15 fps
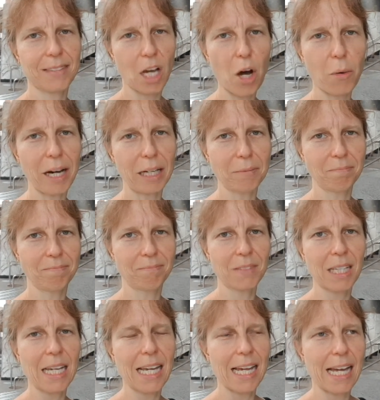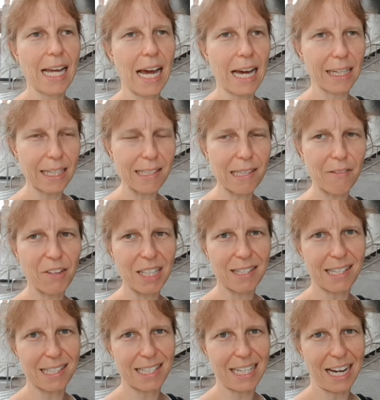Oh well, at least the
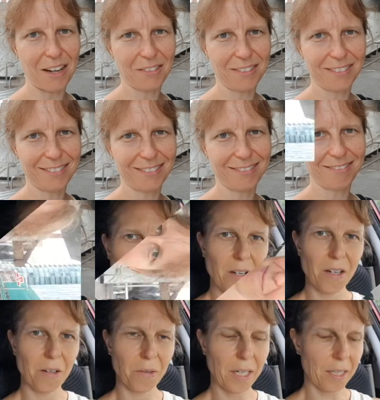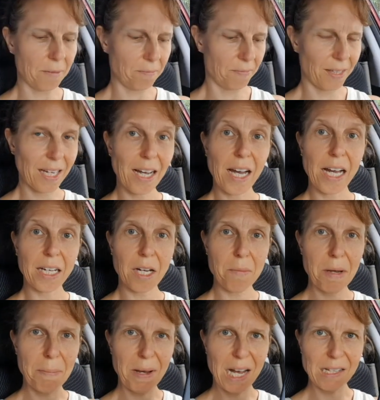visa's down. Well, I
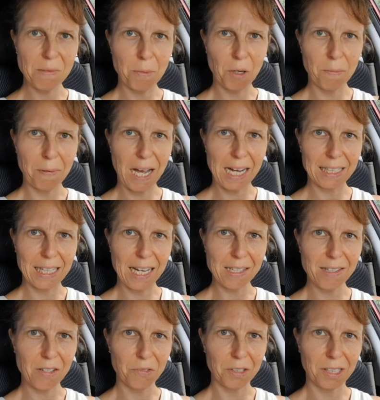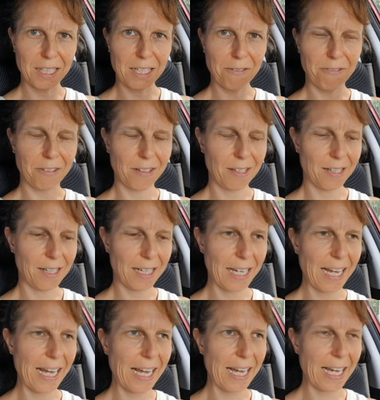got my passport back, that's a relief.
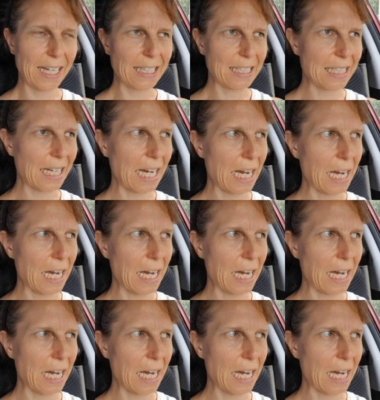And